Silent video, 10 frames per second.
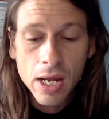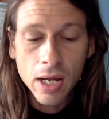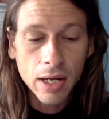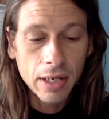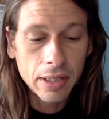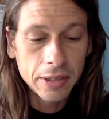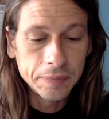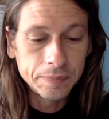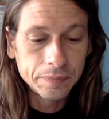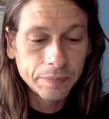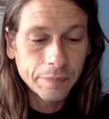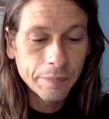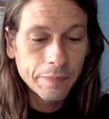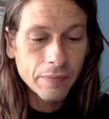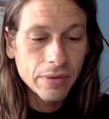uh,
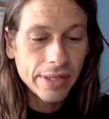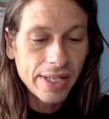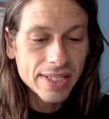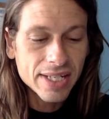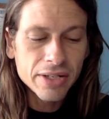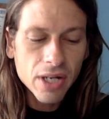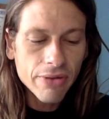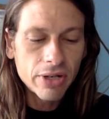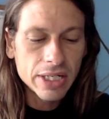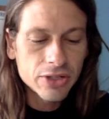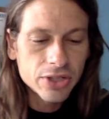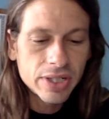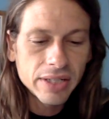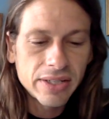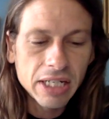these another
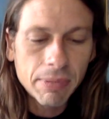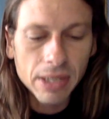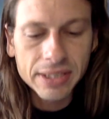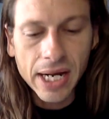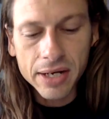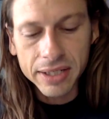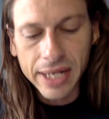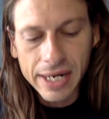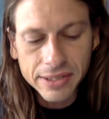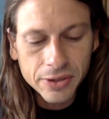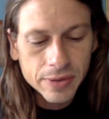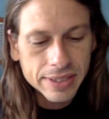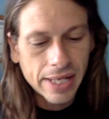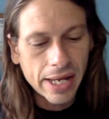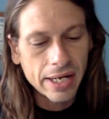interesting thing about Saturn K2 is
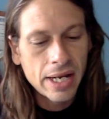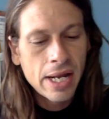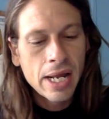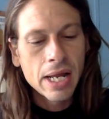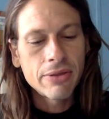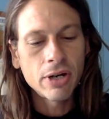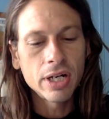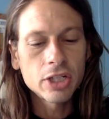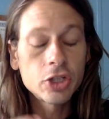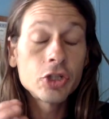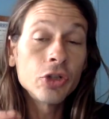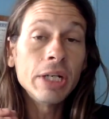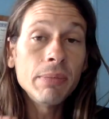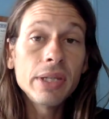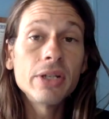that they're
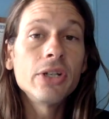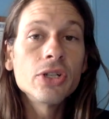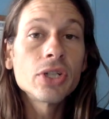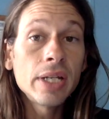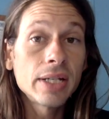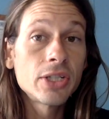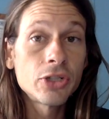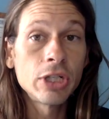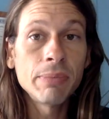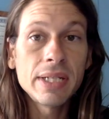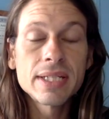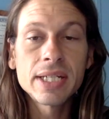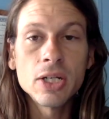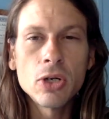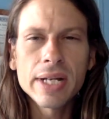extreme they're usually extremely
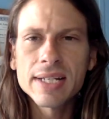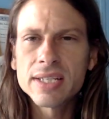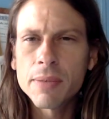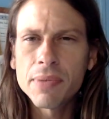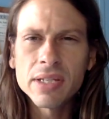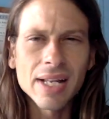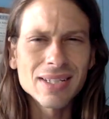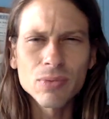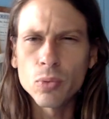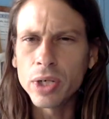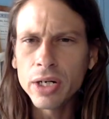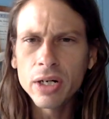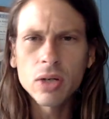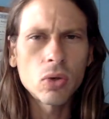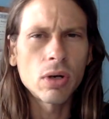skilled at something that's
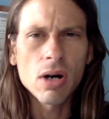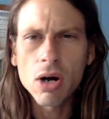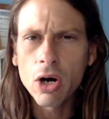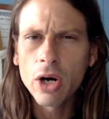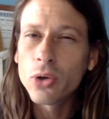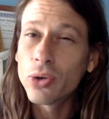weird or hard